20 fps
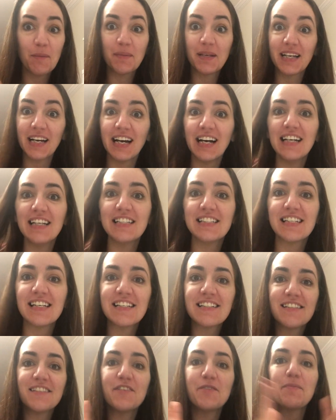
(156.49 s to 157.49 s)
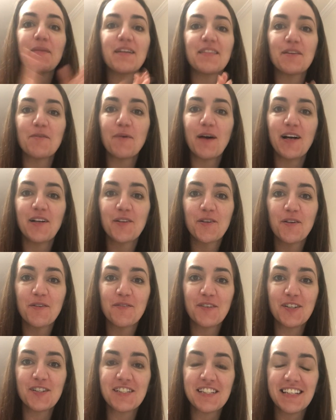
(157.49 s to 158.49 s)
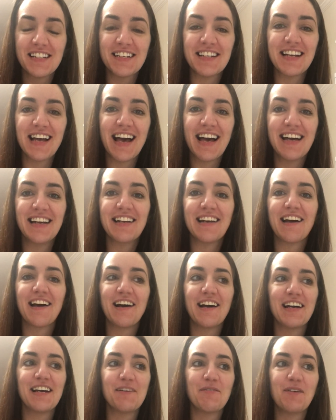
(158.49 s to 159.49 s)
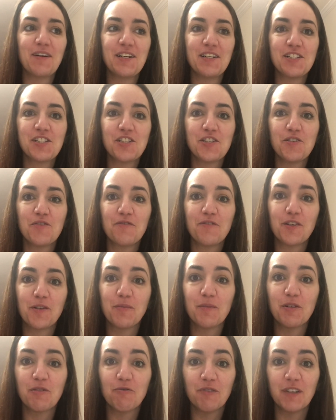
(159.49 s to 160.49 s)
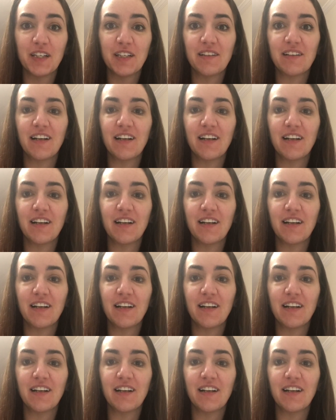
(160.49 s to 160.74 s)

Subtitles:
because it's a new month at Wild University and I wanted to film a reel,